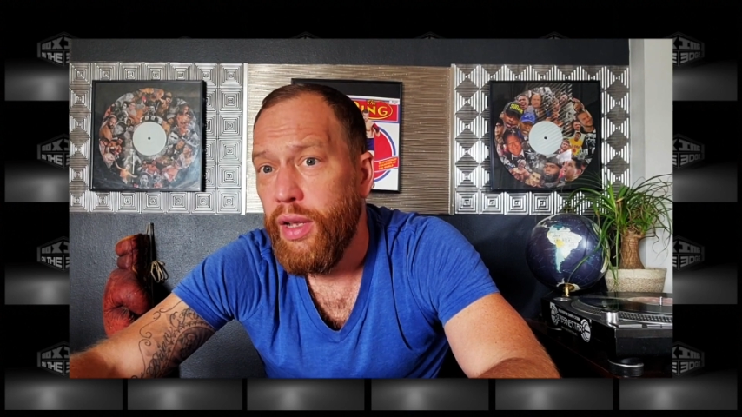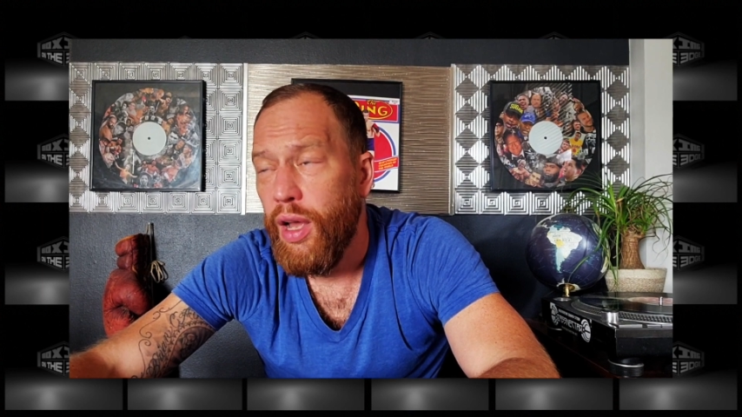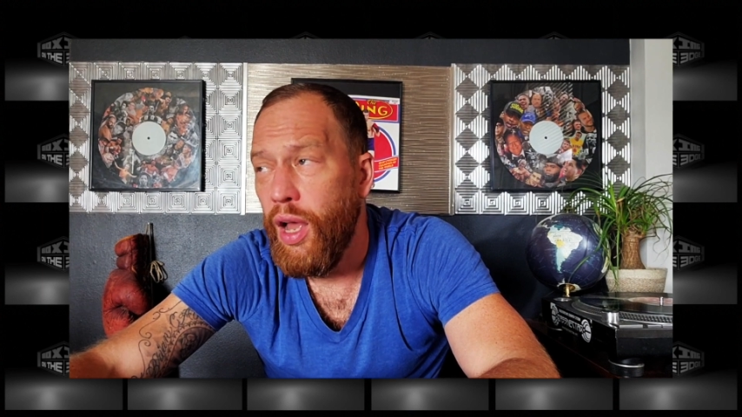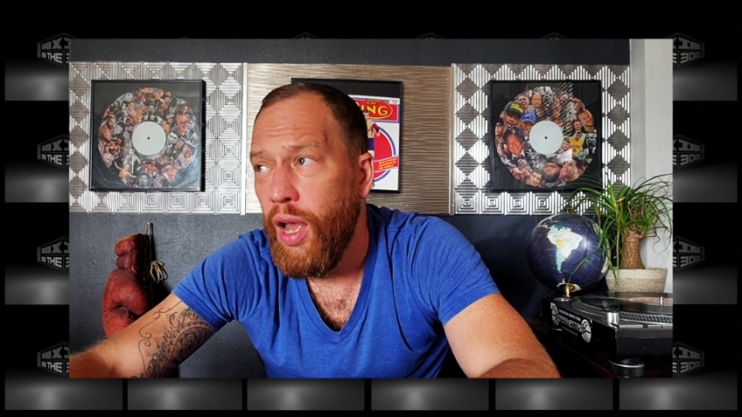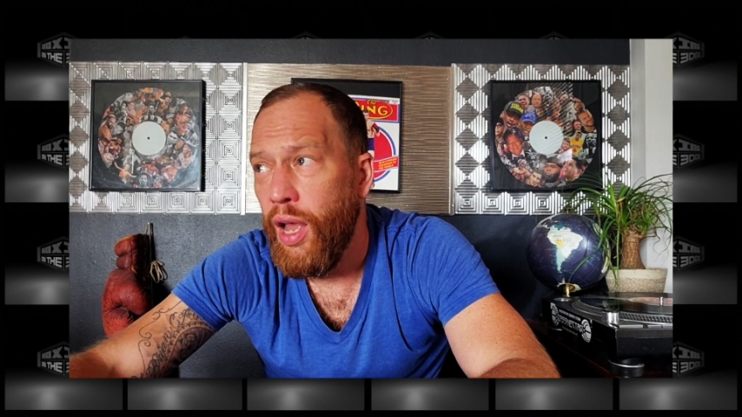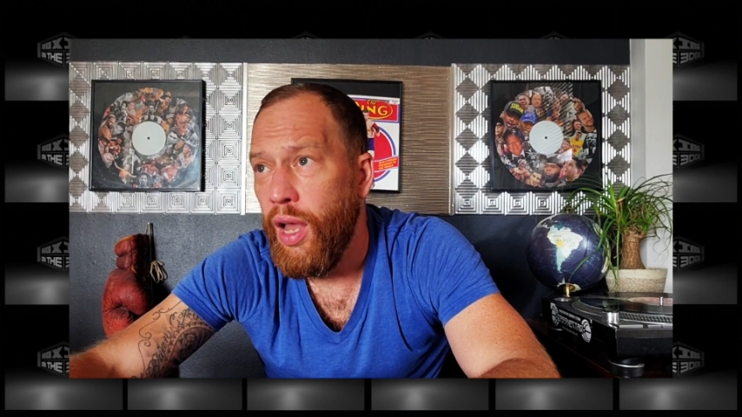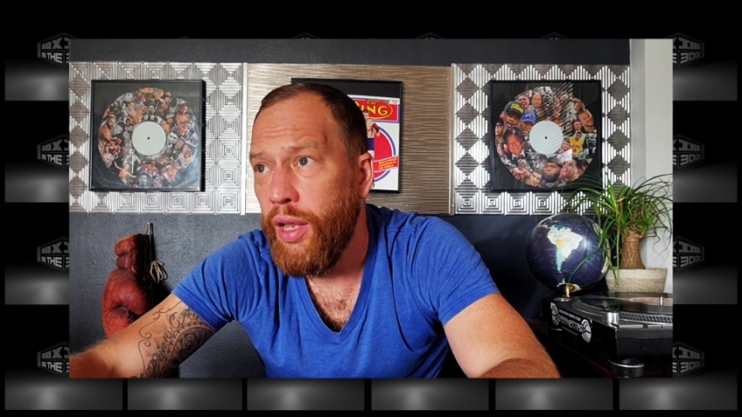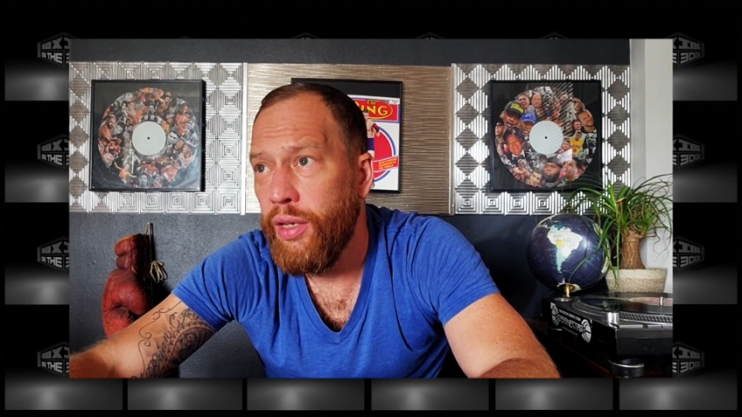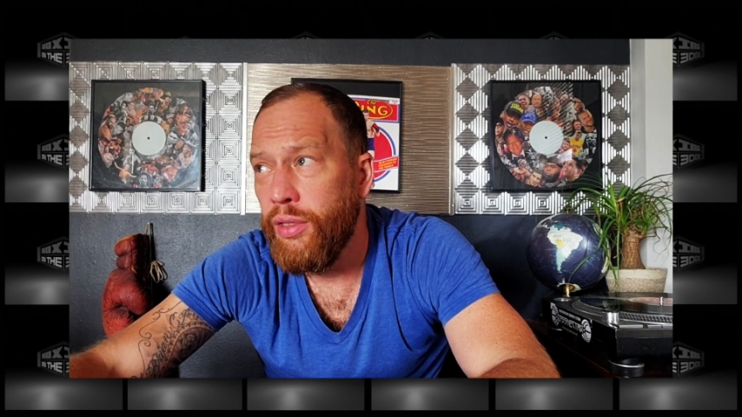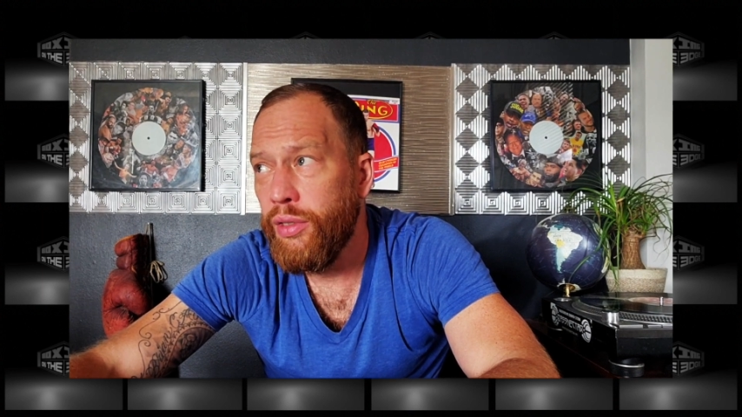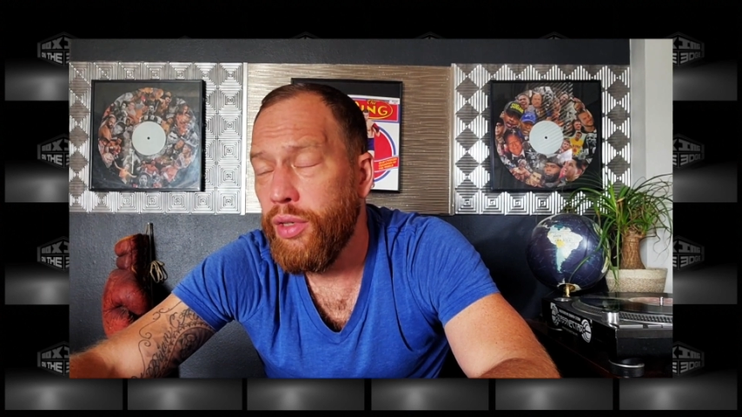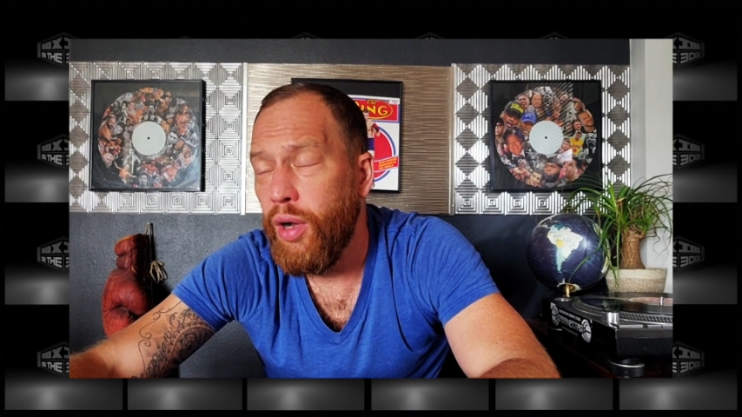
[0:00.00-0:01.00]

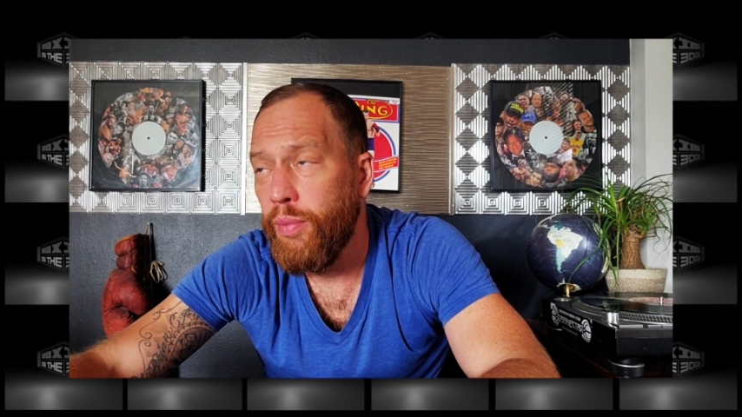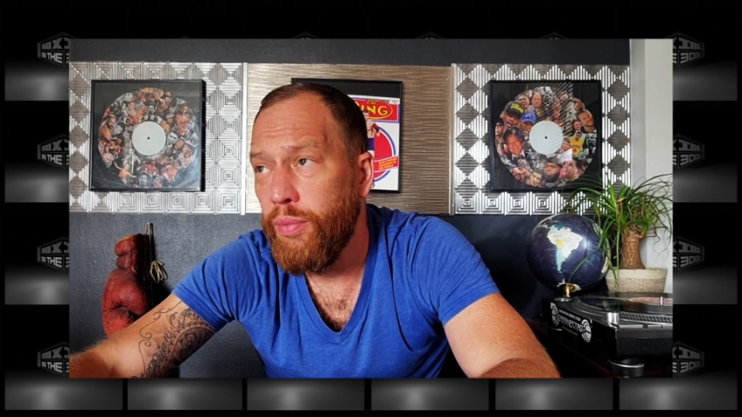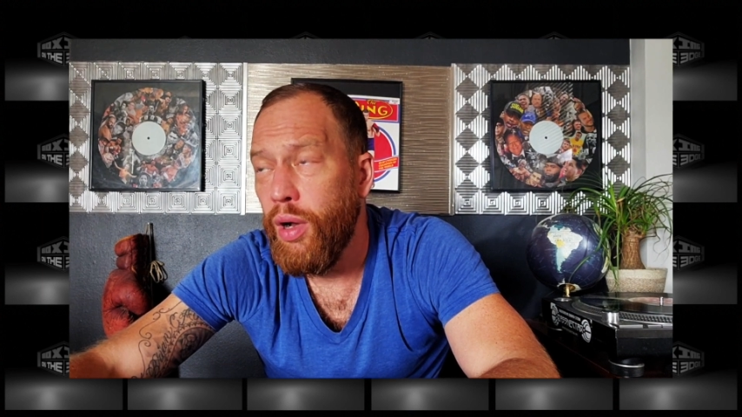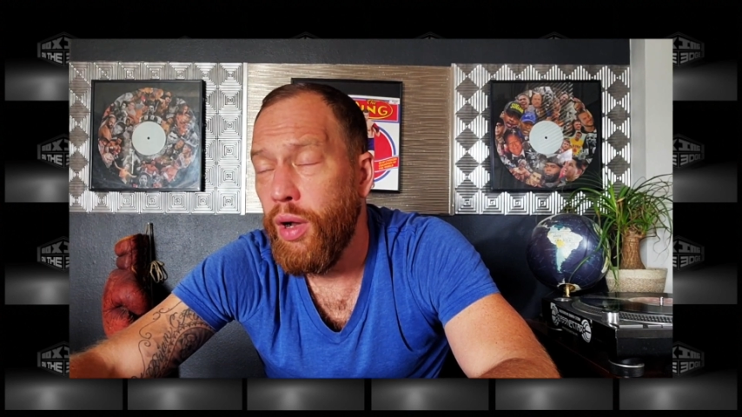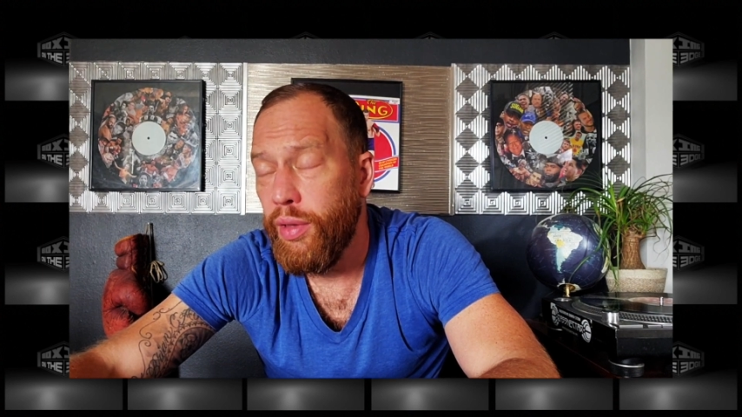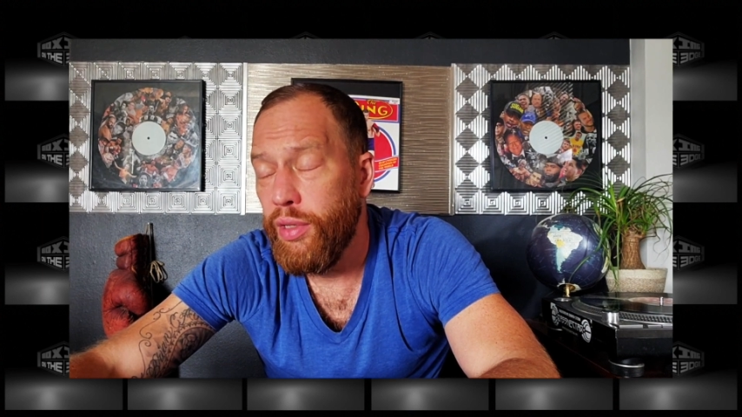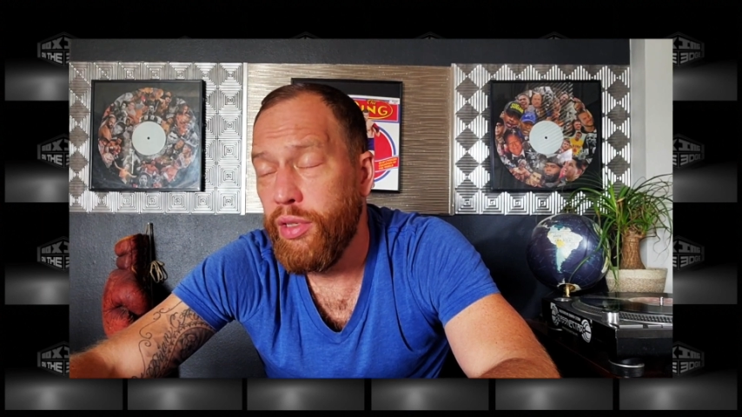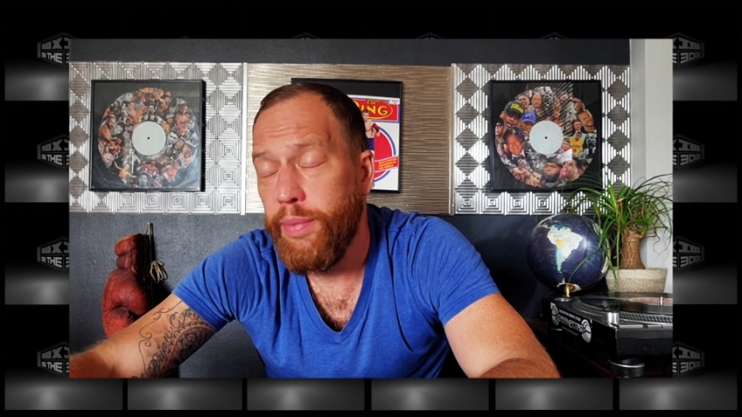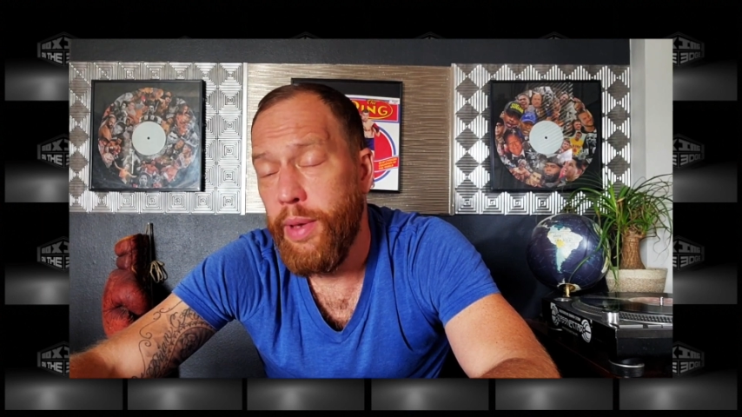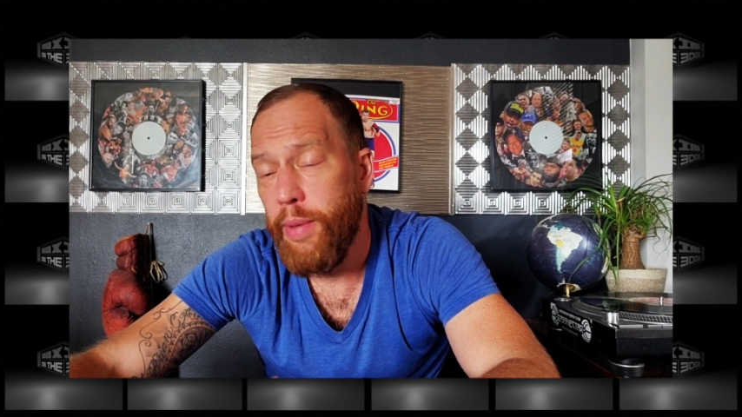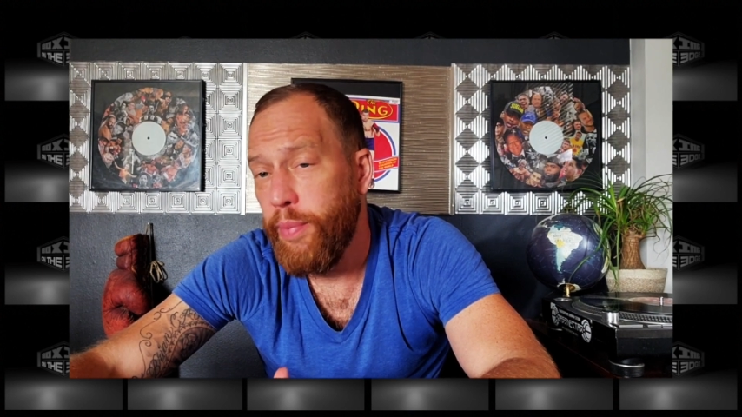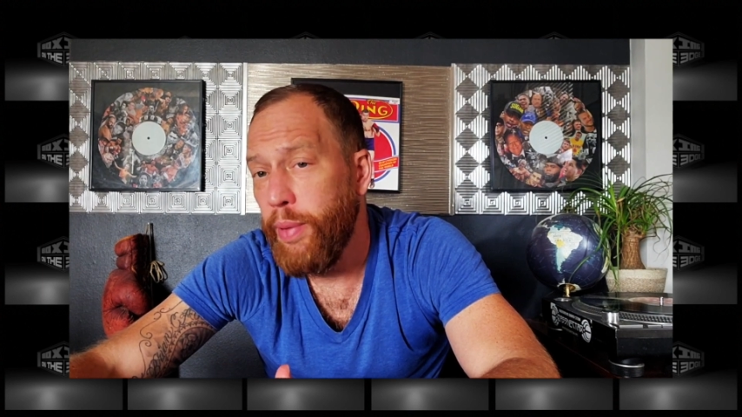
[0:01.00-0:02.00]
And it's
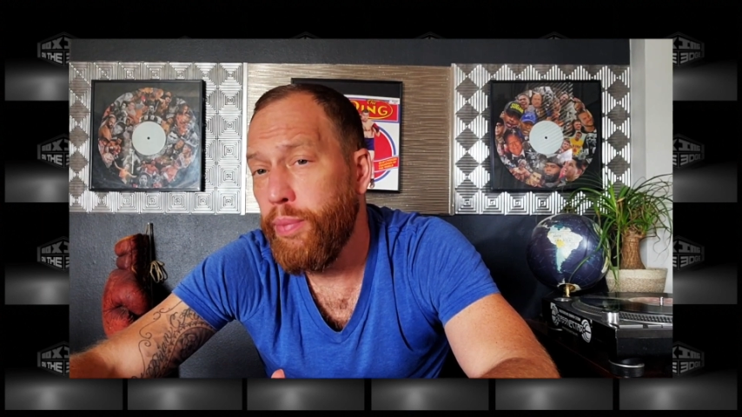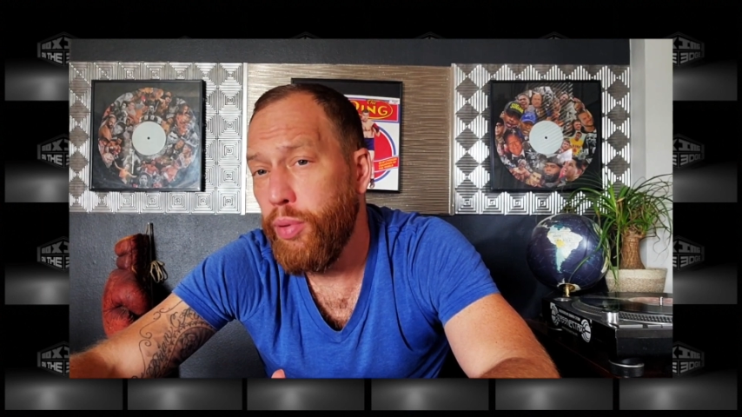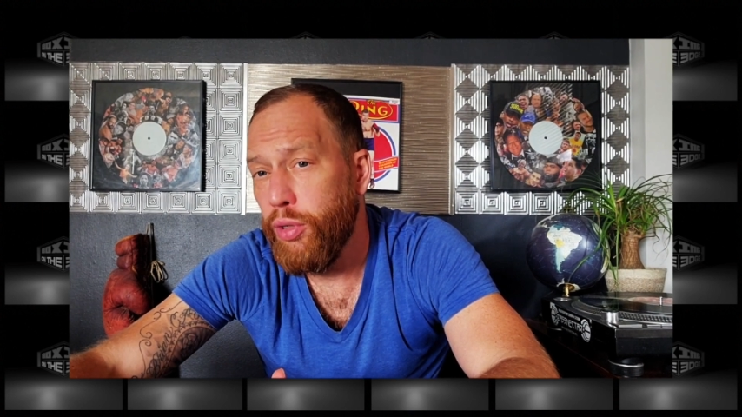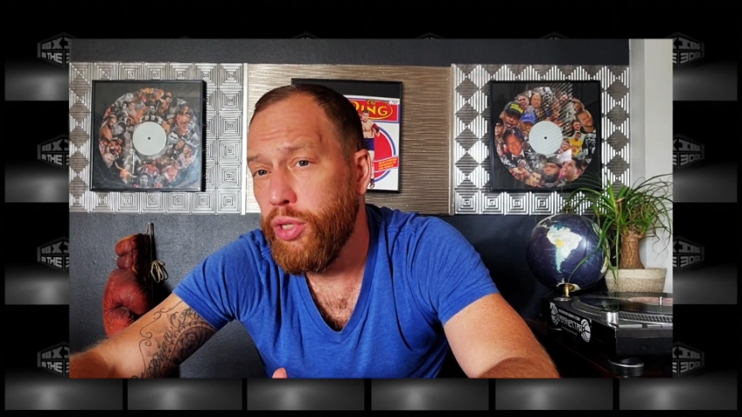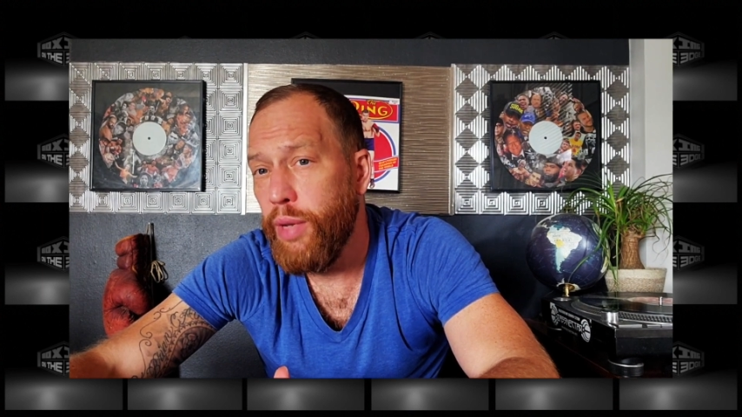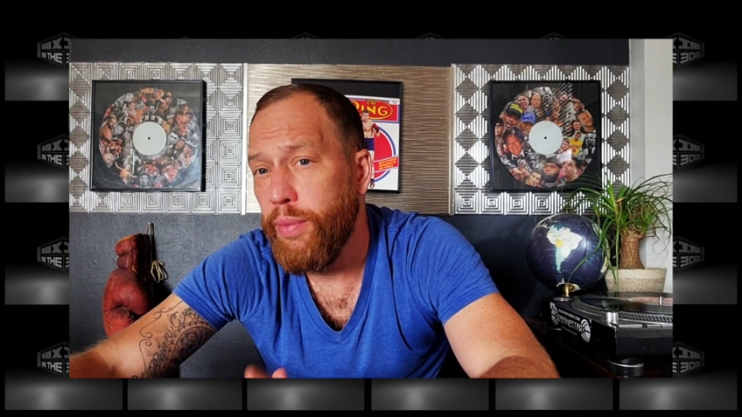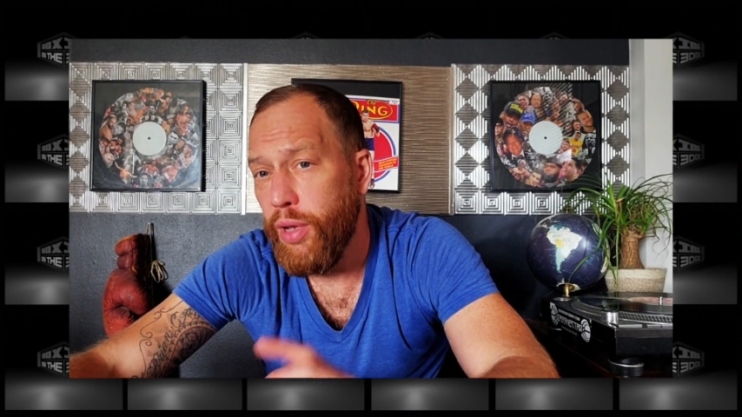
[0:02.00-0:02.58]
going to be a big project,